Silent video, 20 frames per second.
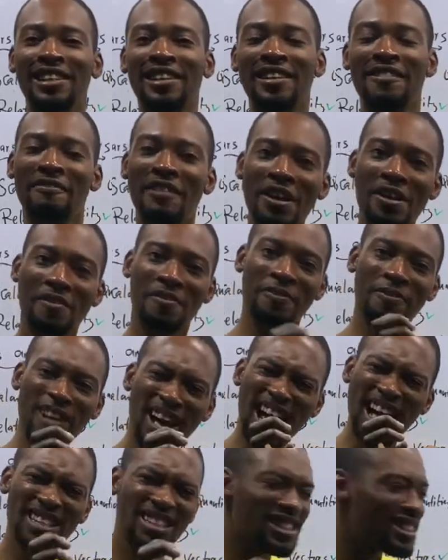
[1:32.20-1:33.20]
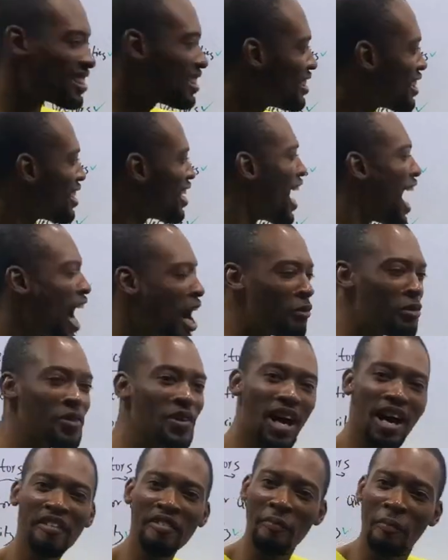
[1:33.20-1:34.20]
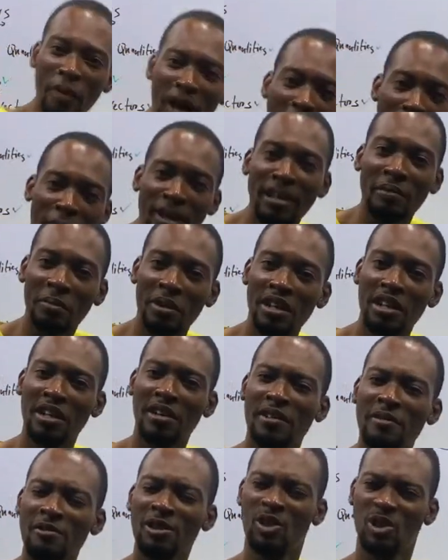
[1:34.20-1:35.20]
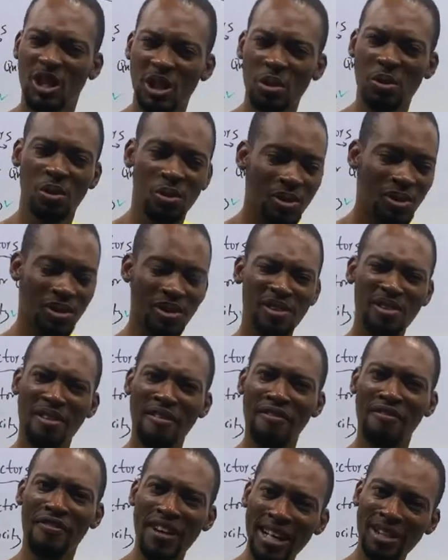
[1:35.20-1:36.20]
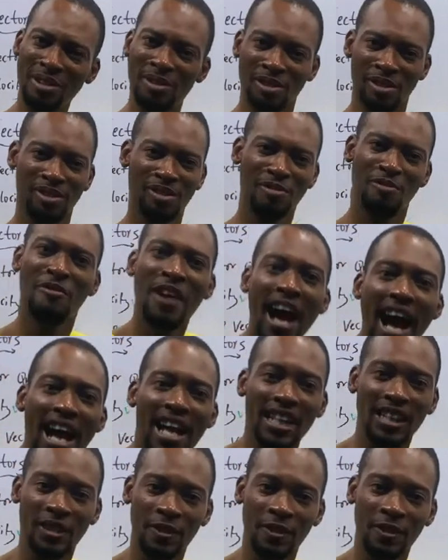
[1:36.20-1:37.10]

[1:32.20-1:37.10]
When the flash is here, how will you have problem with resolution of vectors? Why?